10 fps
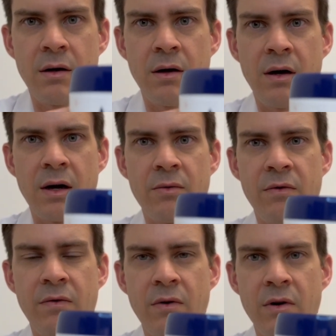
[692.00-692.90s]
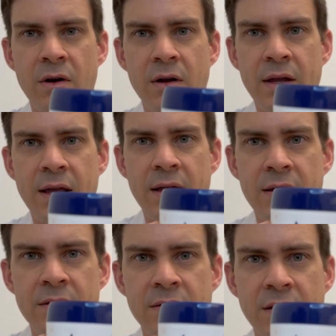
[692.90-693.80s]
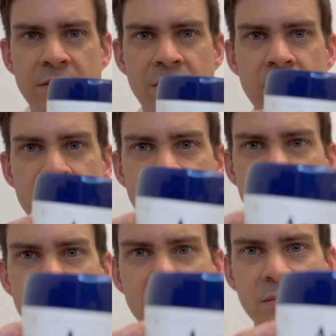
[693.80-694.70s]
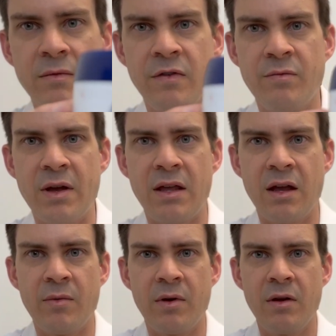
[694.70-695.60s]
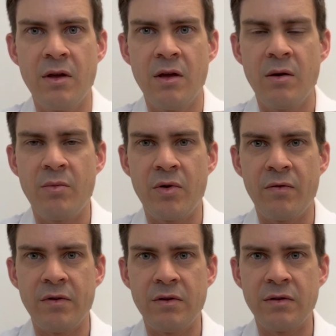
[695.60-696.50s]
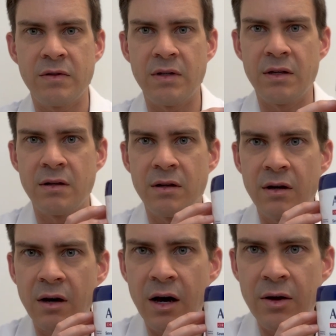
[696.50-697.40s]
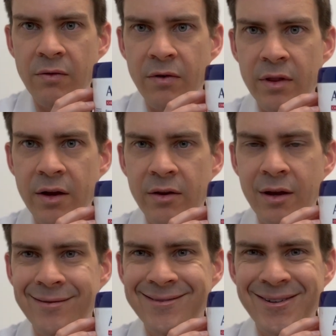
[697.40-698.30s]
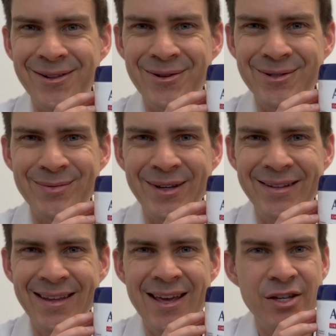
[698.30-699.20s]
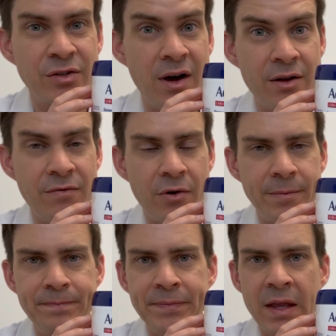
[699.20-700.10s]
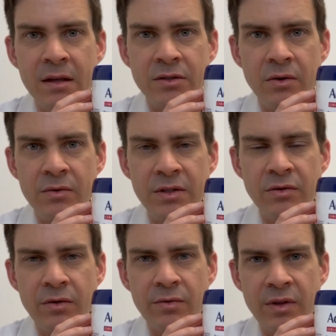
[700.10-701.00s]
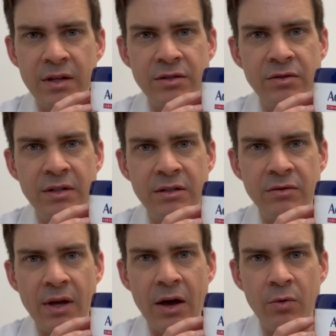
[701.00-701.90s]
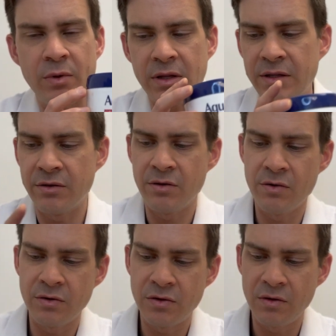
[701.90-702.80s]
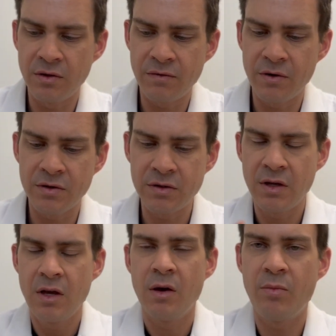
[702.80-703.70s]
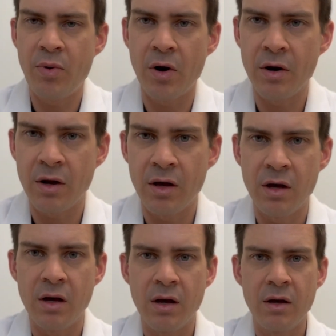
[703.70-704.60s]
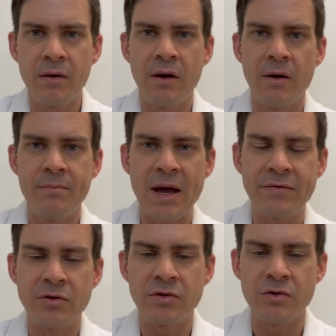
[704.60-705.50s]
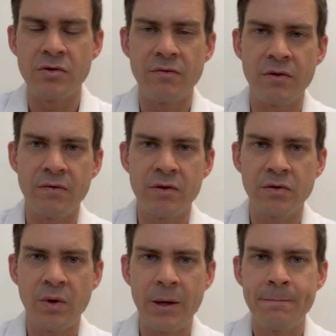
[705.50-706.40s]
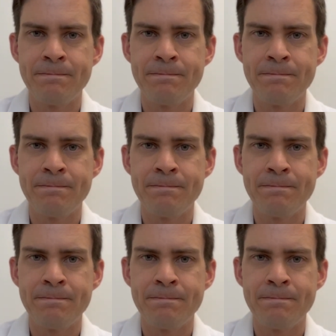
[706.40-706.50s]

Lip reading: Aquaphor. I can't get this thing in focus because of my camera, but hopefully you can see it. Aquaphor, there you go, close to me. So Aquaphor. So these are the 3 things you need to help clean your nose during the first part after surgery for the first week.